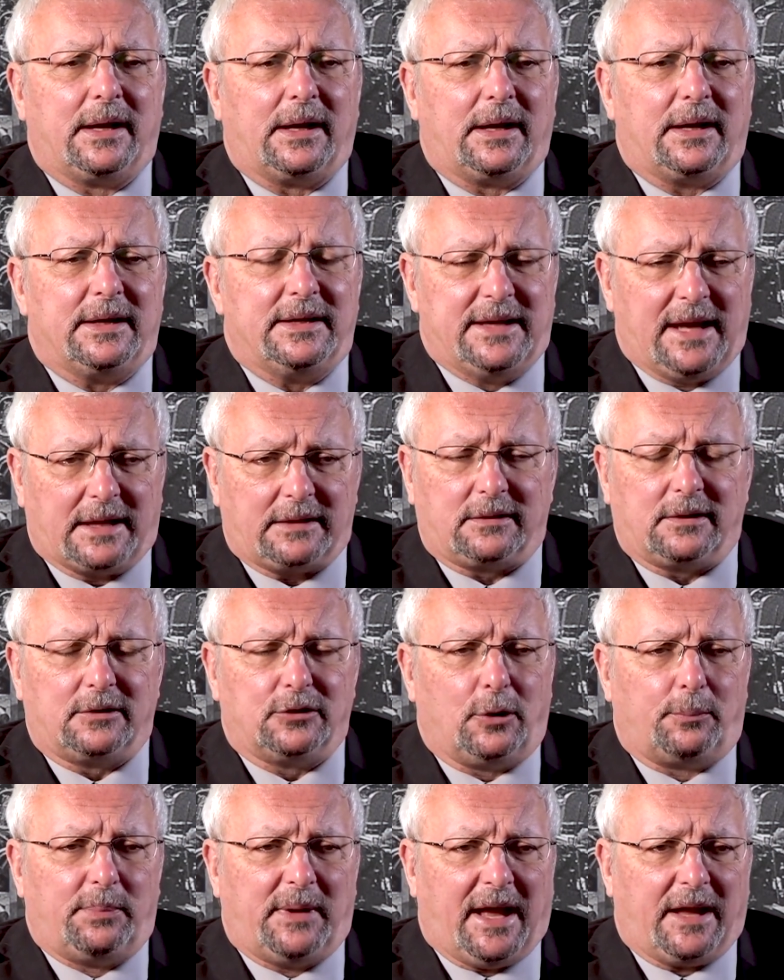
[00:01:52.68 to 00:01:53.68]
Yet
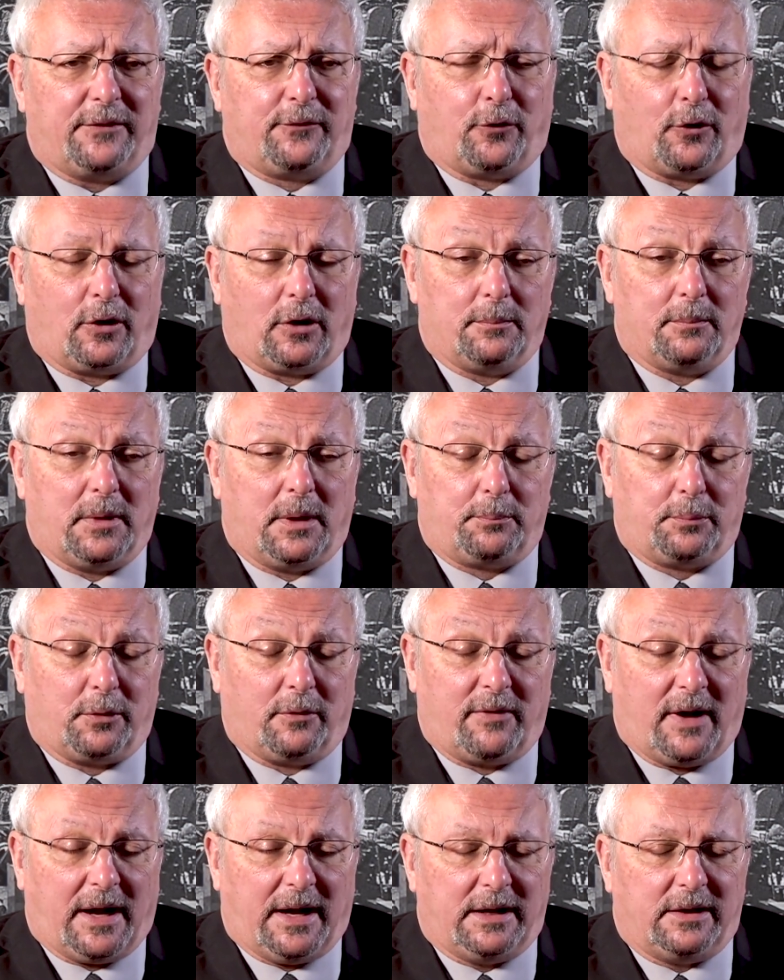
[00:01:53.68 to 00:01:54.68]
the platform
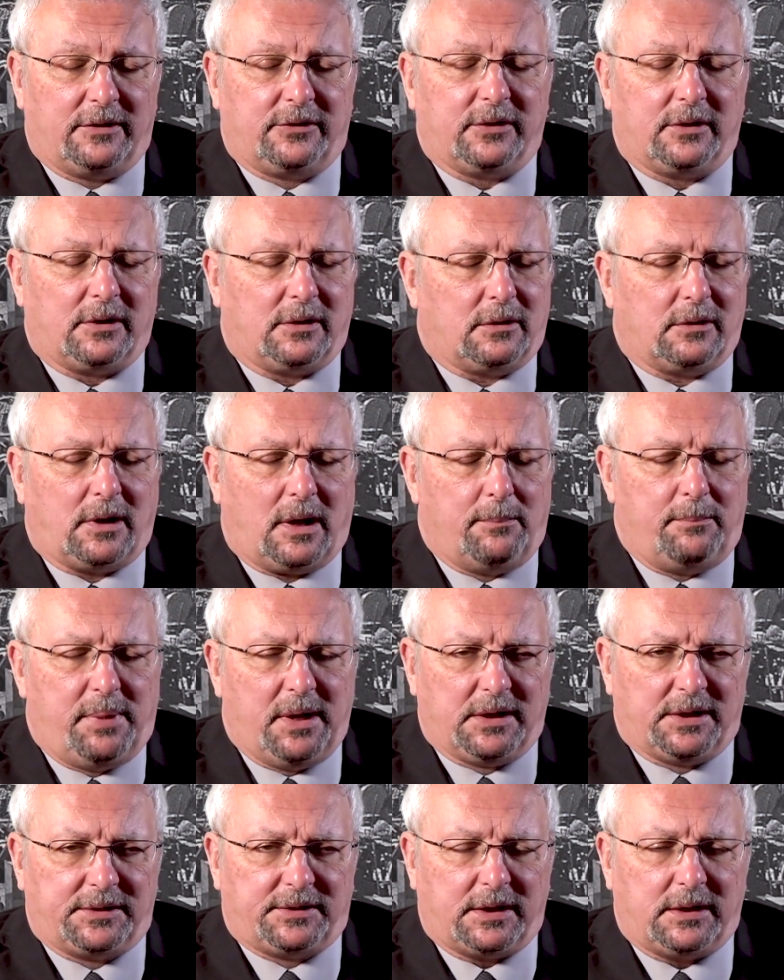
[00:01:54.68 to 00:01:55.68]
provides
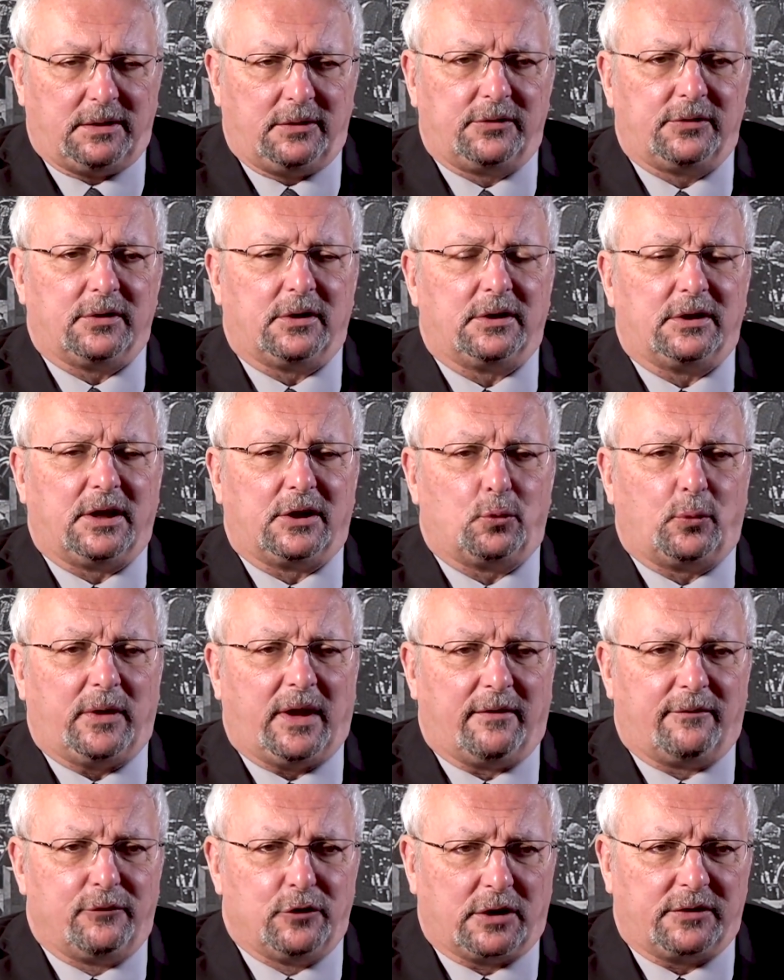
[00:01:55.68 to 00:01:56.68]
abilities that we
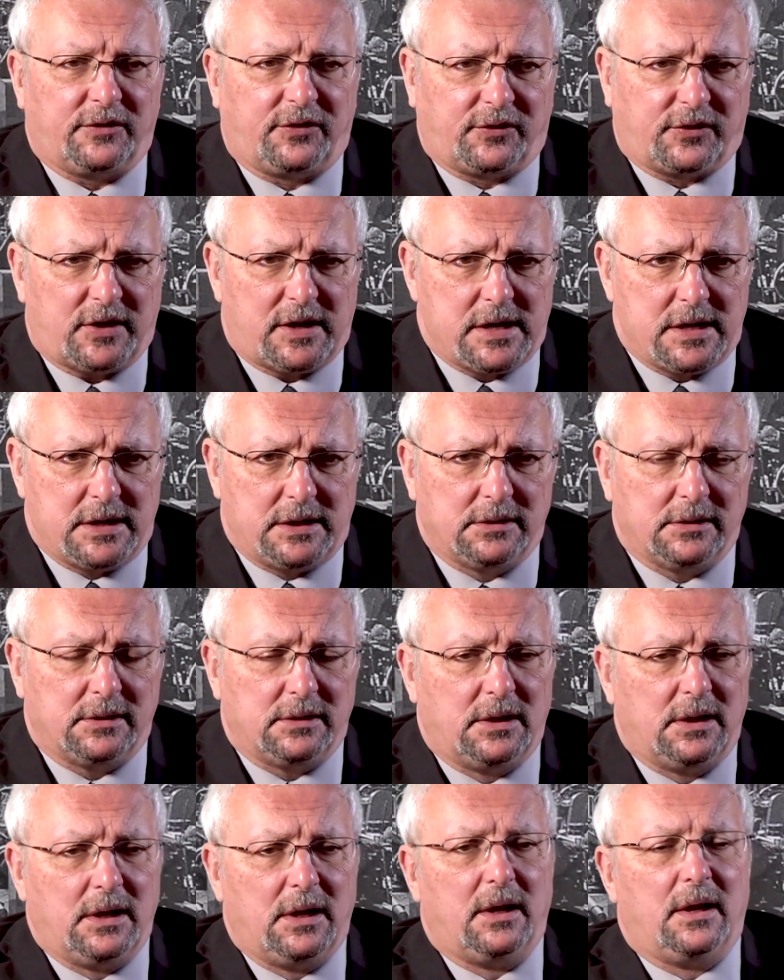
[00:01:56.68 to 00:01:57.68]
have not seen
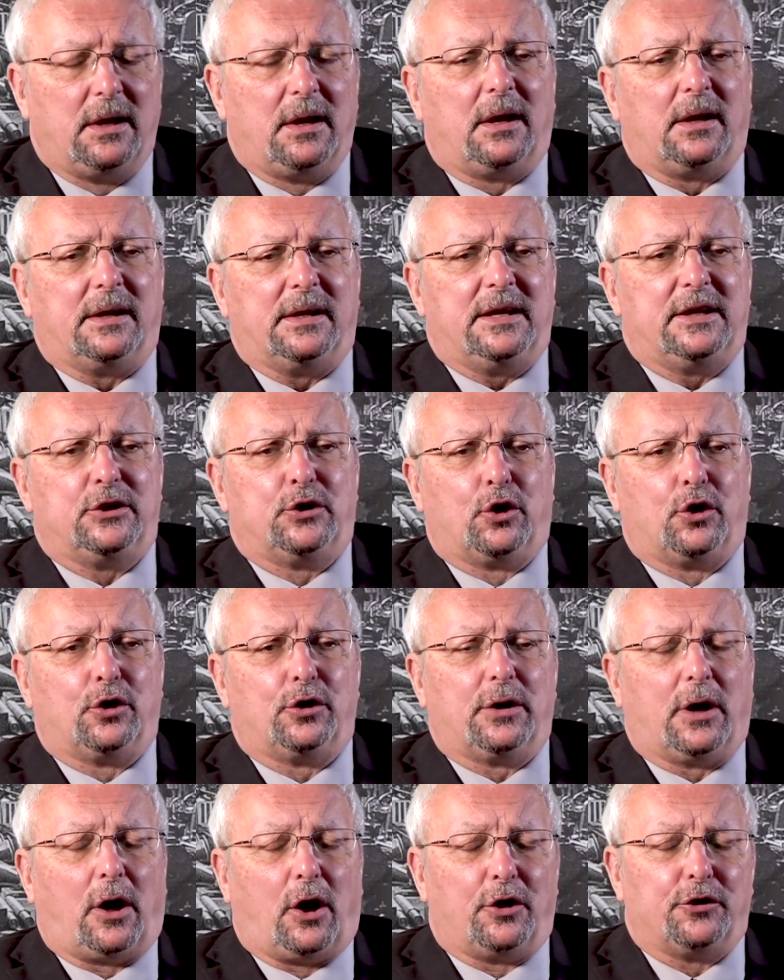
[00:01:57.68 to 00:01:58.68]

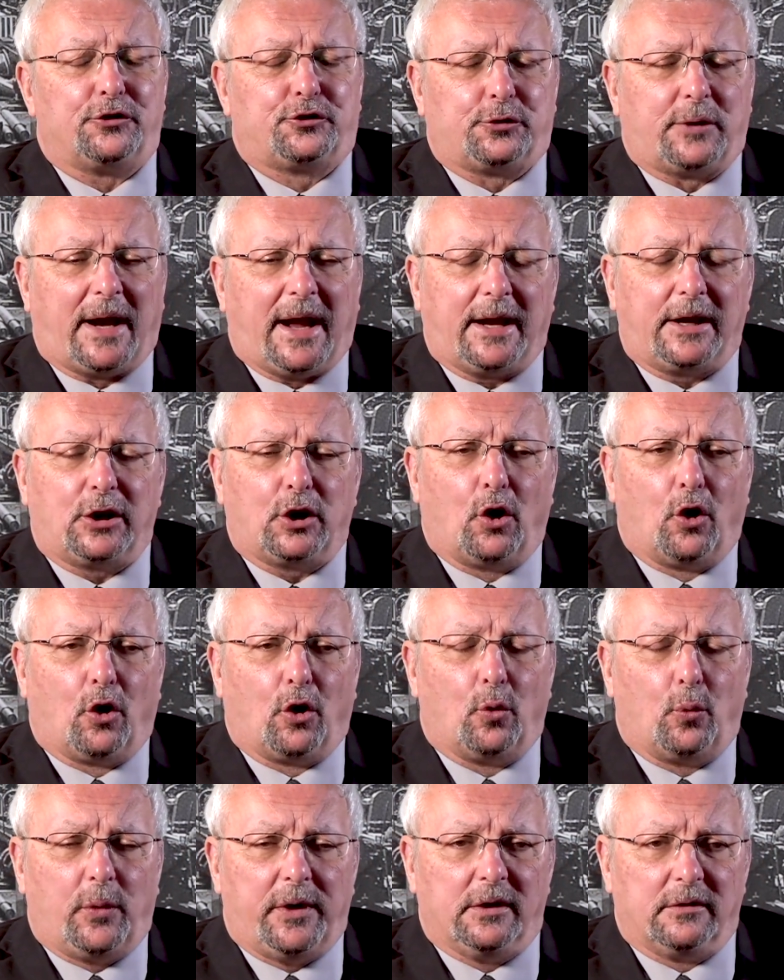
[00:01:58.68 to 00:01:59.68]
either on track
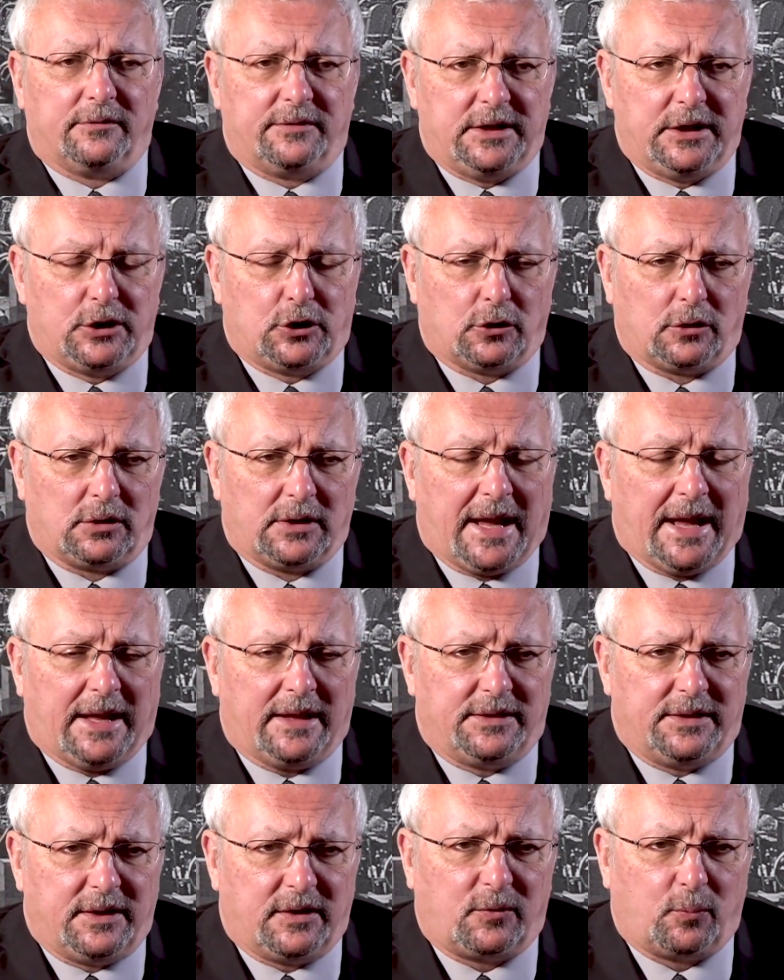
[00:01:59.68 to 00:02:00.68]
or wheeled vehicle
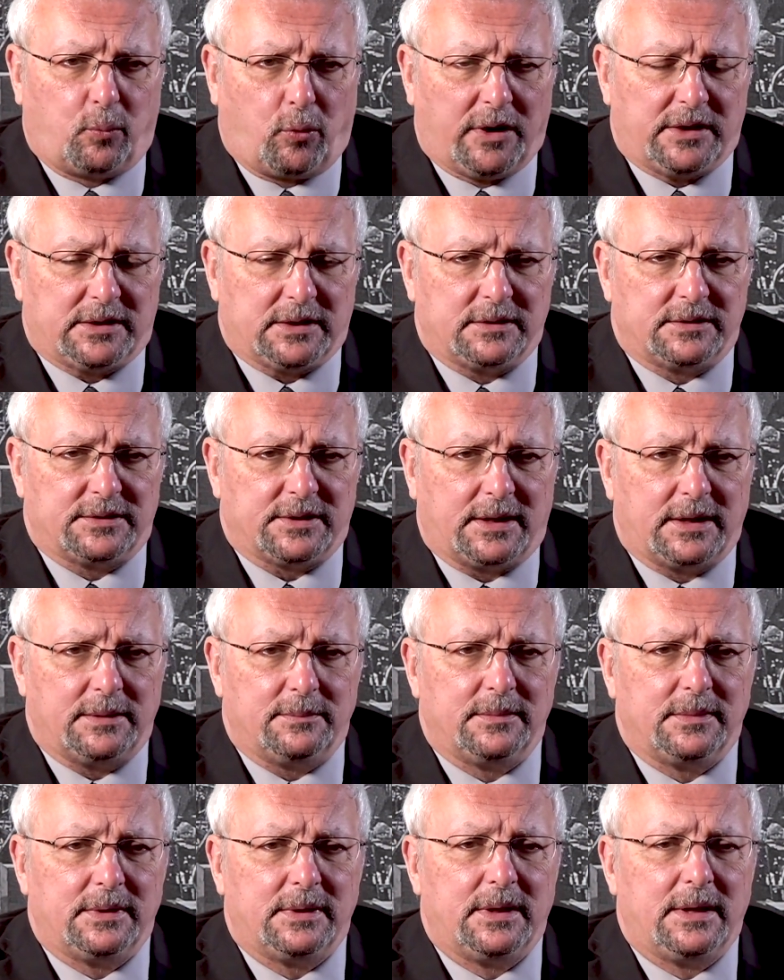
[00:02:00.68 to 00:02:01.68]
at this point in time.
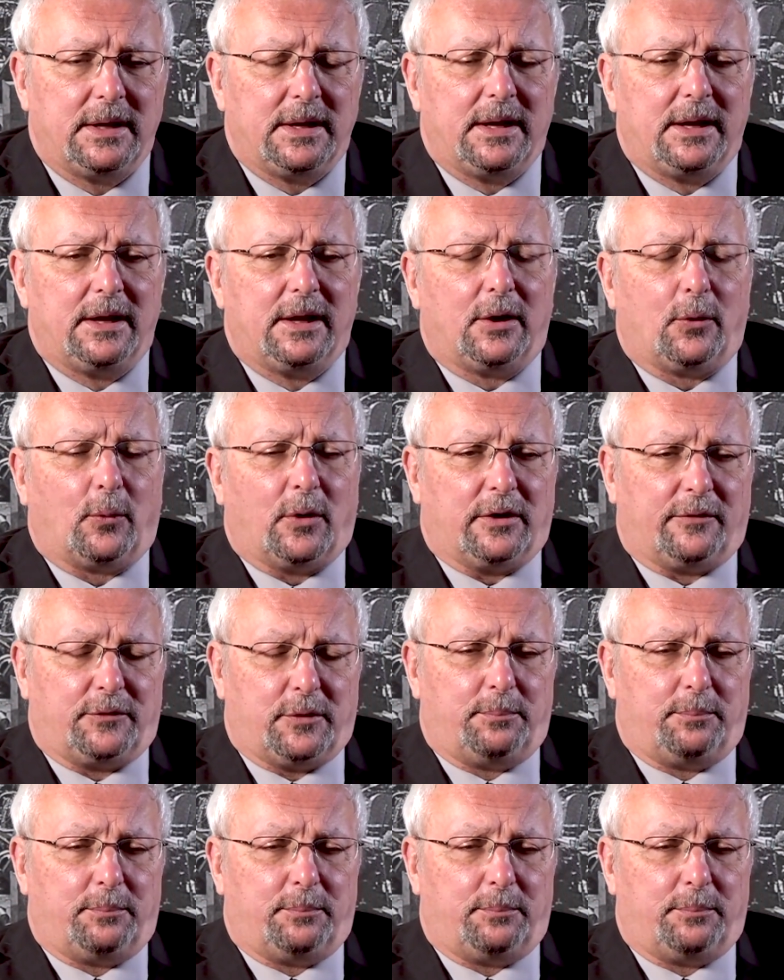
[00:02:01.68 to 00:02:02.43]
One of the